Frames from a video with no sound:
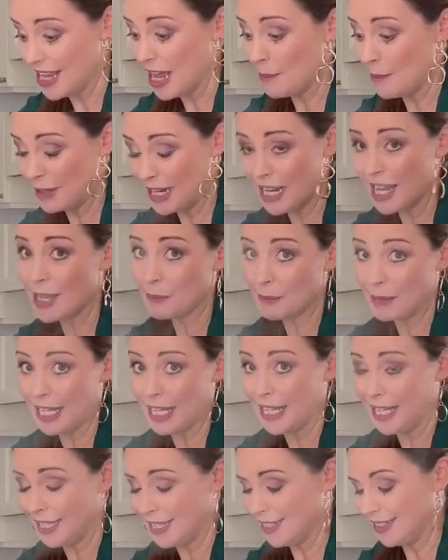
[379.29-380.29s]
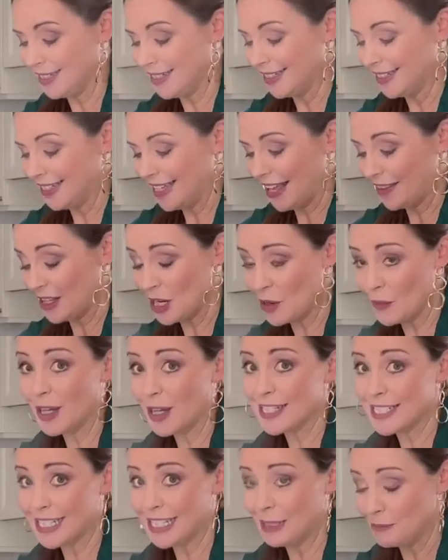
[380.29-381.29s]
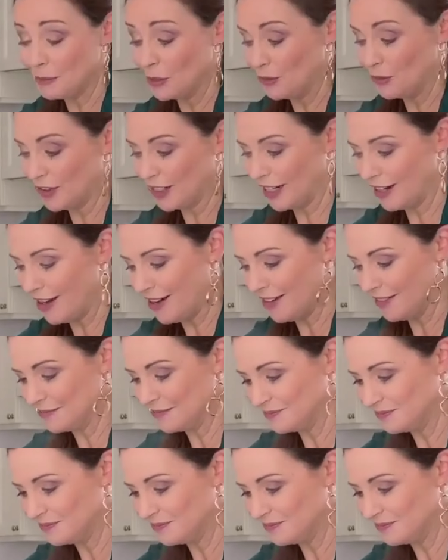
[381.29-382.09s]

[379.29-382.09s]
a bit like me, and that you want to keep moving along.